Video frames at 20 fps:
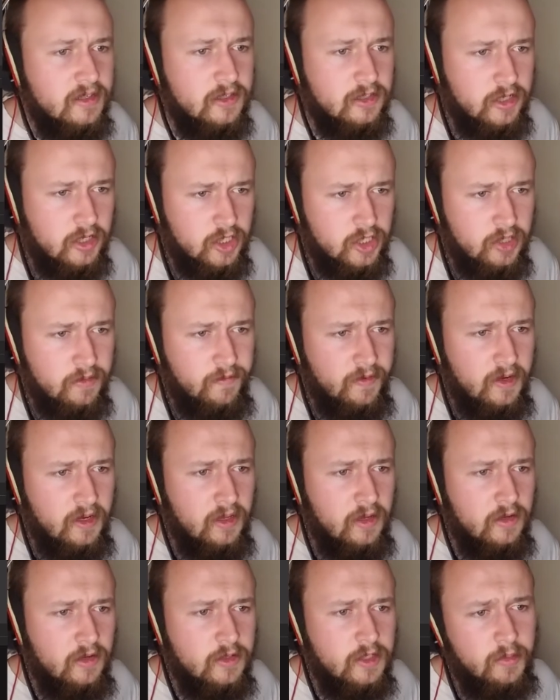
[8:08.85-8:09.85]
and sundry
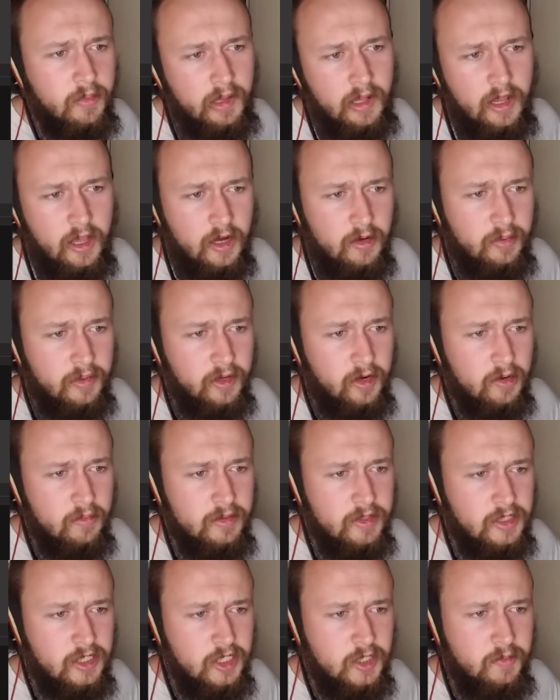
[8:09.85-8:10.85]
videos about how to play R
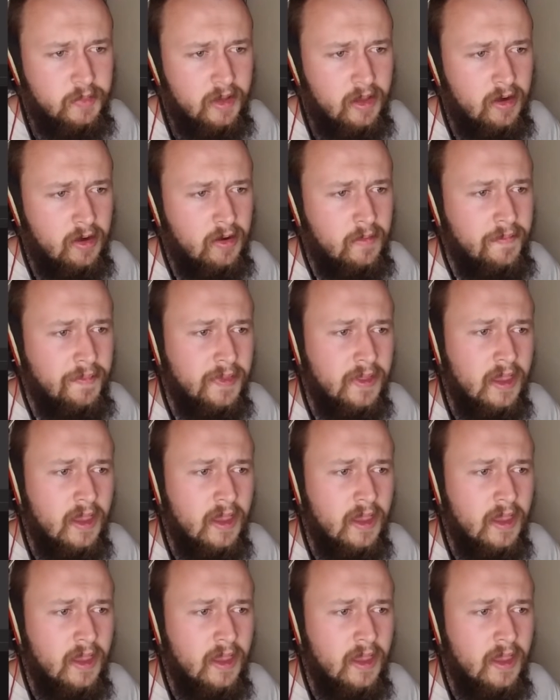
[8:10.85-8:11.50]
P Gs better.